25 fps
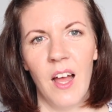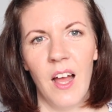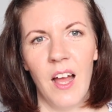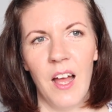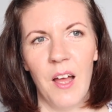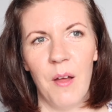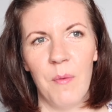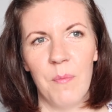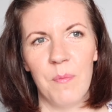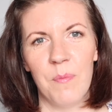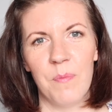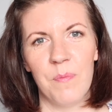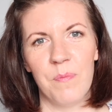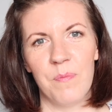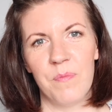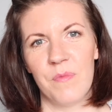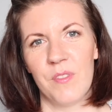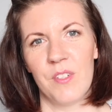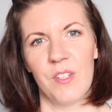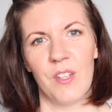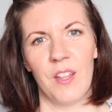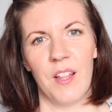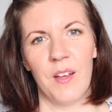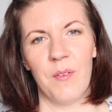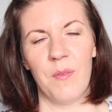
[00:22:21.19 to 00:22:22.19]

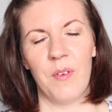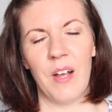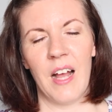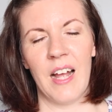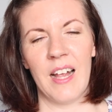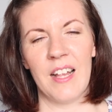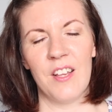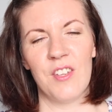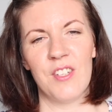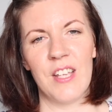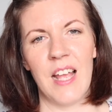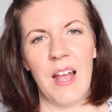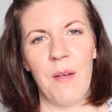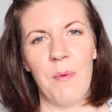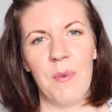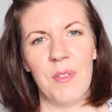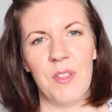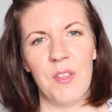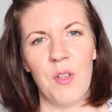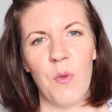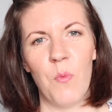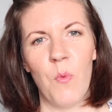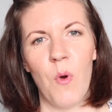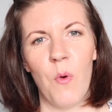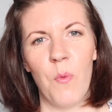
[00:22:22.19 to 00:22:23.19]
so that I can share
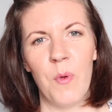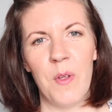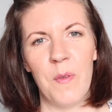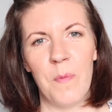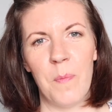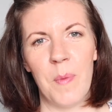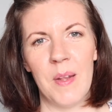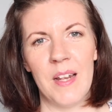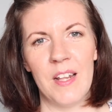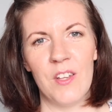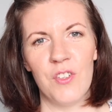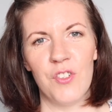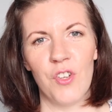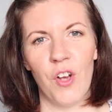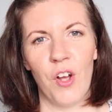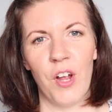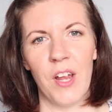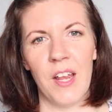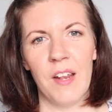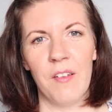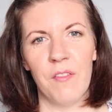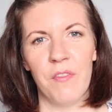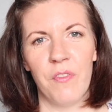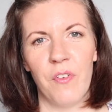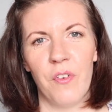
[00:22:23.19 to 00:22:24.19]
with you what we've been
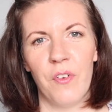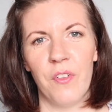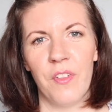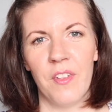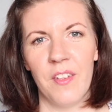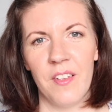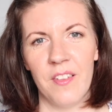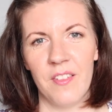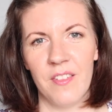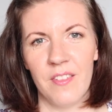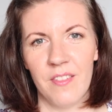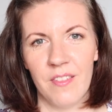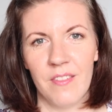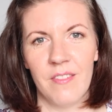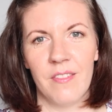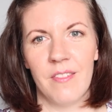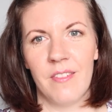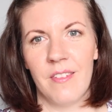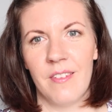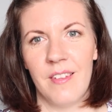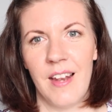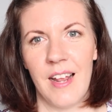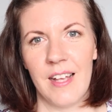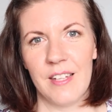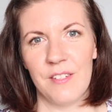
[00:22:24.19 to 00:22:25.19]
enjoying for
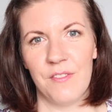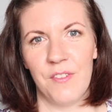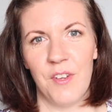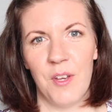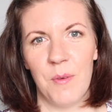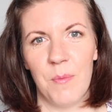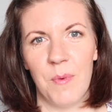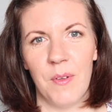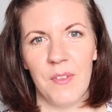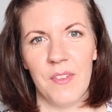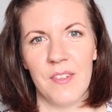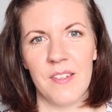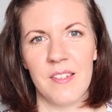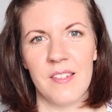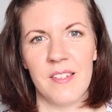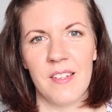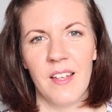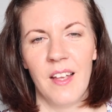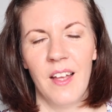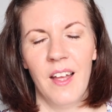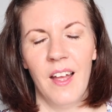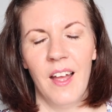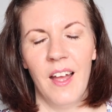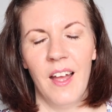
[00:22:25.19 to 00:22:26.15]
the next few months.